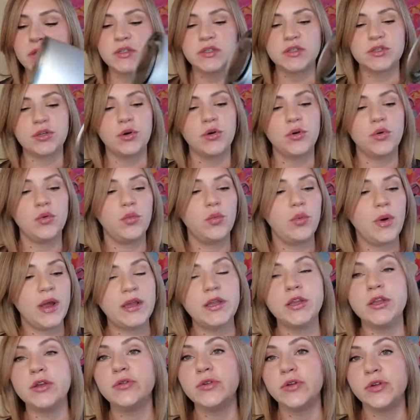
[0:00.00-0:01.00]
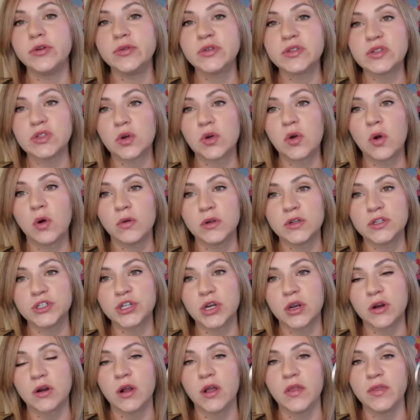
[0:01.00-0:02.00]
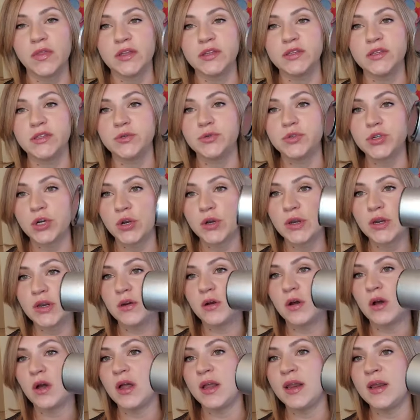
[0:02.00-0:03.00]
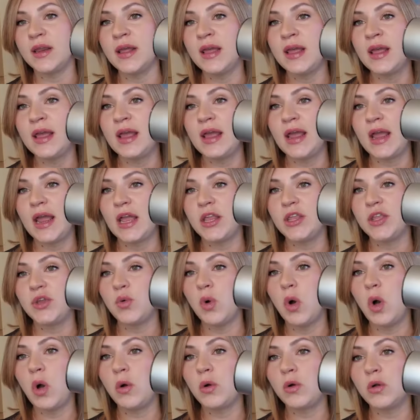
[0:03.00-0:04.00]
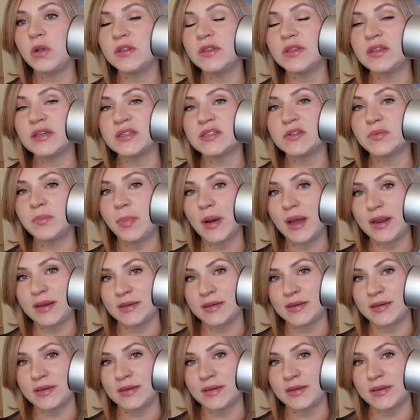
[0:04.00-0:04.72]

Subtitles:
So when you use the cold shot on this, you turn it on and you hold this